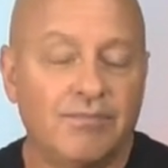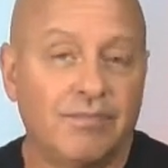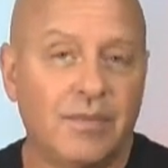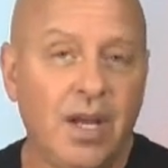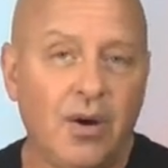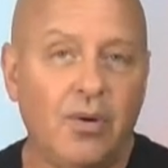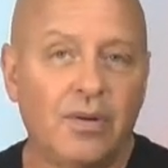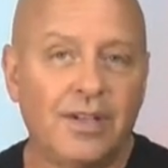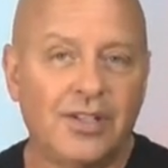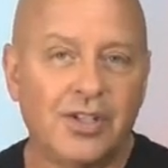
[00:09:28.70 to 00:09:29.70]
No,
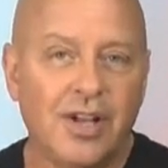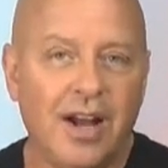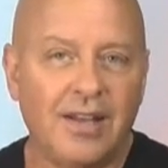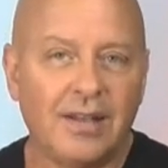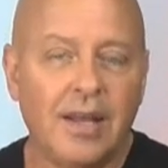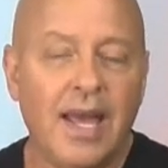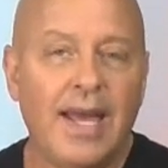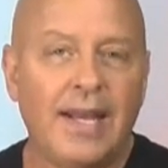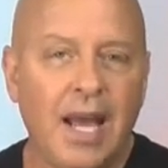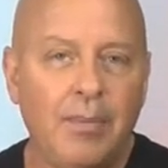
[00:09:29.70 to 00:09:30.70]
it's not.
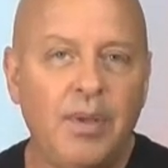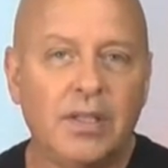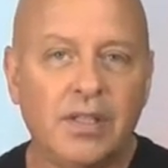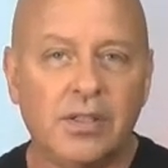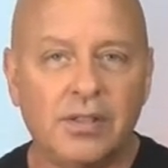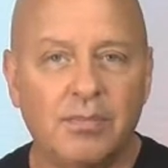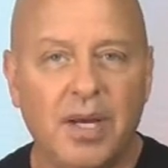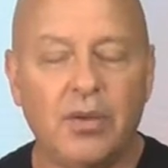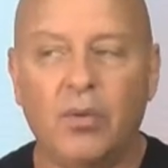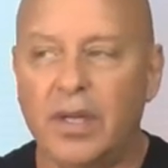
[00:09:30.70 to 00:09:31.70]
And happiness,
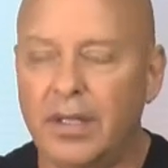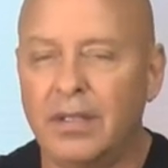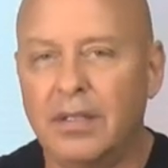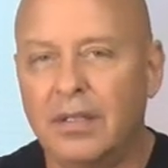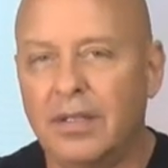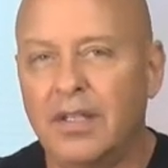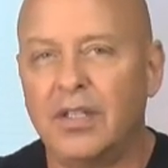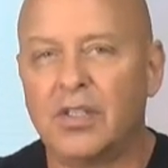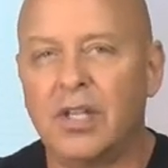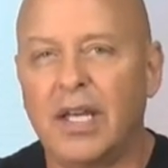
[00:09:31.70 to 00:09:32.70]
by the way,
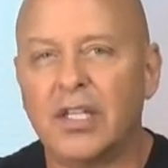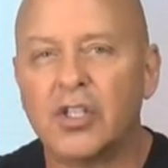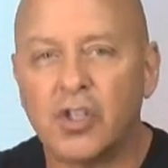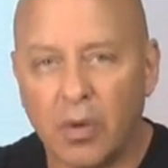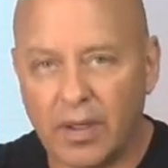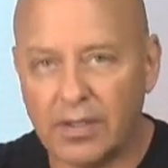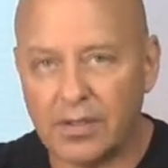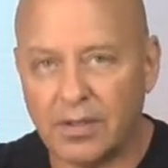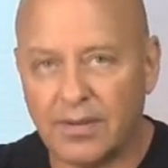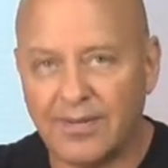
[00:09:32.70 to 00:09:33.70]
is not a
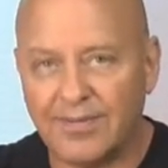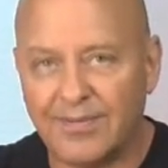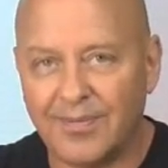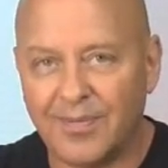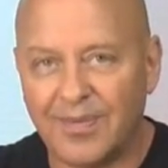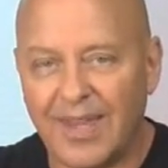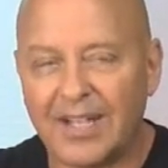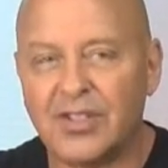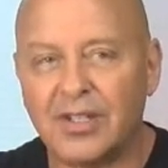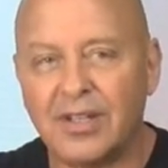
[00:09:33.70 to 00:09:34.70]
choice.
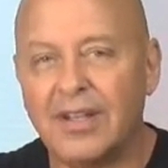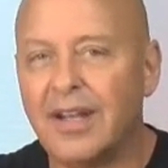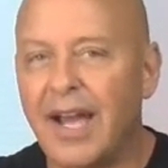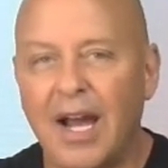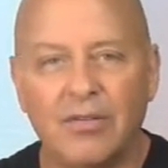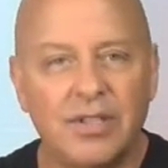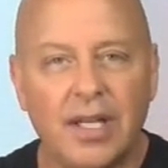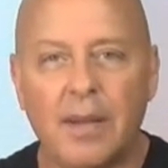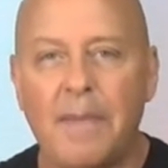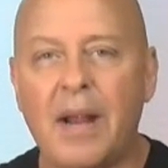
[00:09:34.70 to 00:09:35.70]
That's an
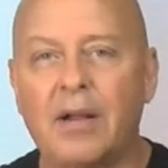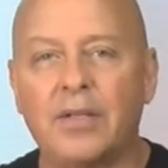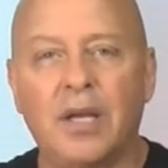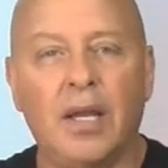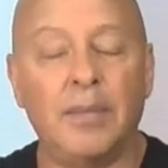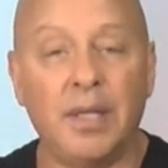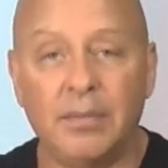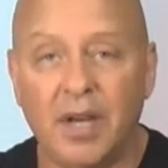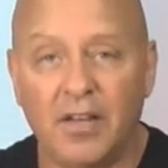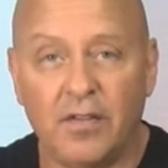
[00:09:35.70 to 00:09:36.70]
outdated paradigm in
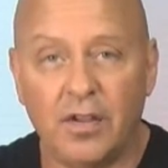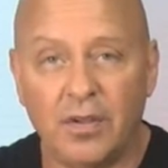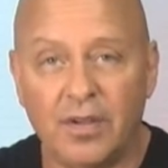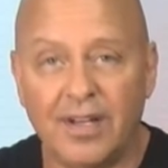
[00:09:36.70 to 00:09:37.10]
my view.